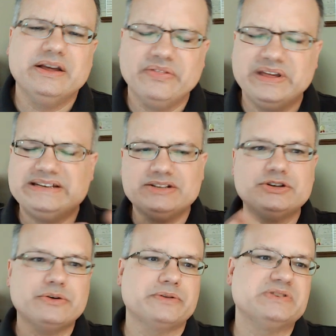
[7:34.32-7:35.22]
They did
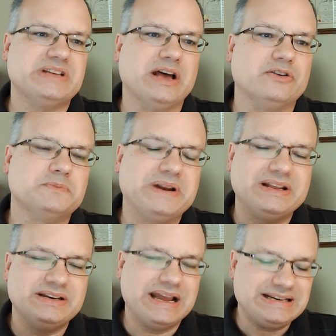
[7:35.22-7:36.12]
so themselves, but
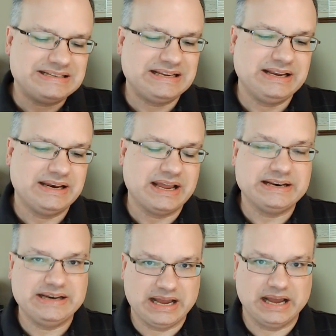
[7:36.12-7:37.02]
in nineteen
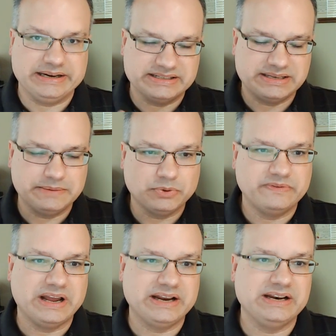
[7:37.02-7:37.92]
ninety-nine, December of
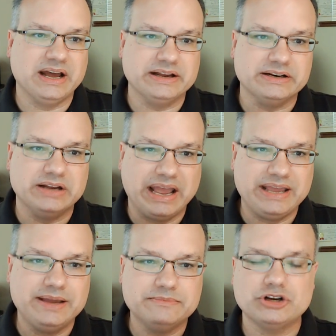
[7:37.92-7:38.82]
ninety-nine,
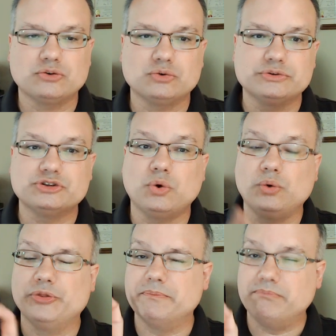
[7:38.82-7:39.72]
A M General
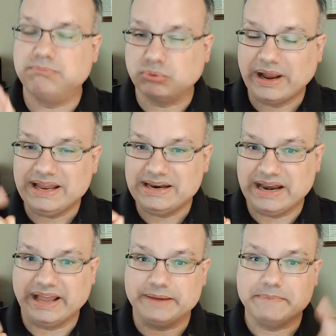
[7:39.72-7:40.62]
sold the brand
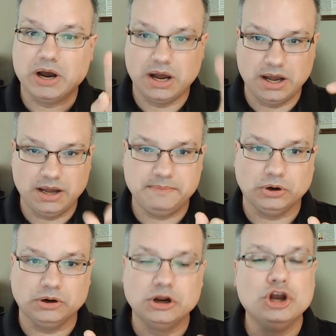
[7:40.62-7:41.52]
name
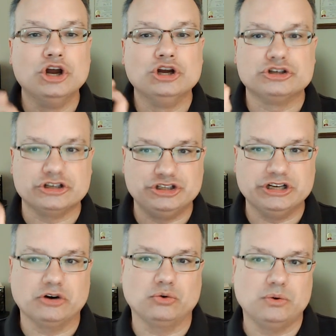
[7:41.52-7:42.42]
Hummer to
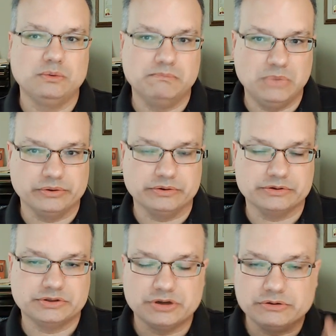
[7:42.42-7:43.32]
General
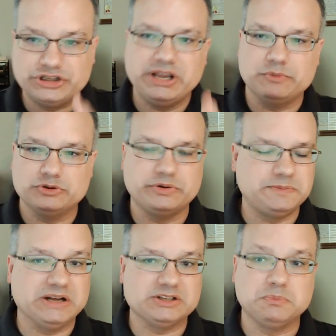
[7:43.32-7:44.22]
Motors. So G M was
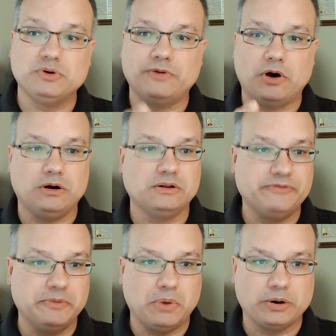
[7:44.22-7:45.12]
responsible for all
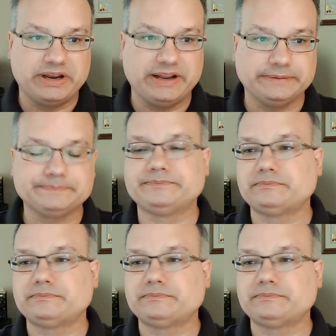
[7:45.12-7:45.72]
of the marketing